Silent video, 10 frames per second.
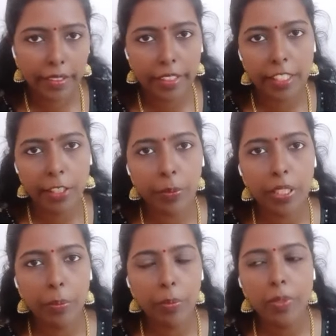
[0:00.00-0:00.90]
can
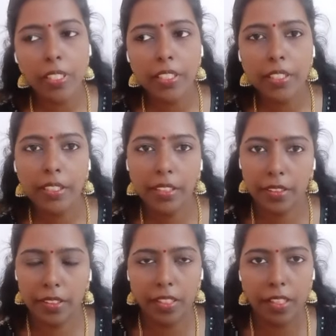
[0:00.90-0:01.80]
be burned
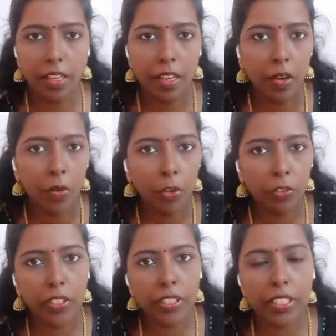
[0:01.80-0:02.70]

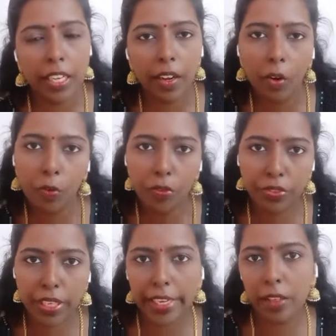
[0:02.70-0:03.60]
over the
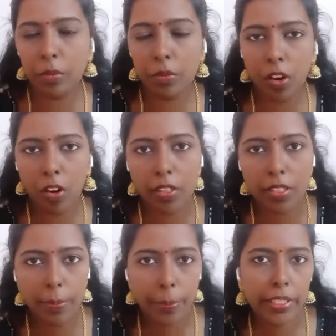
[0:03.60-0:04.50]
flame or
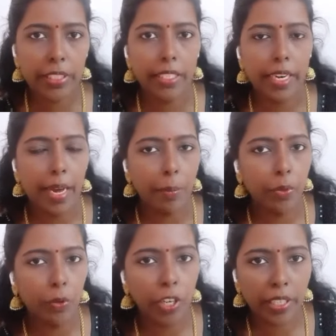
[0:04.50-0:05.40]
spirit lamp.
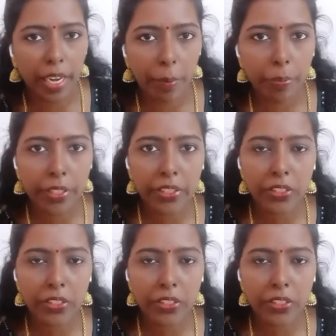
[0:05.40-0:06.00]
What happened?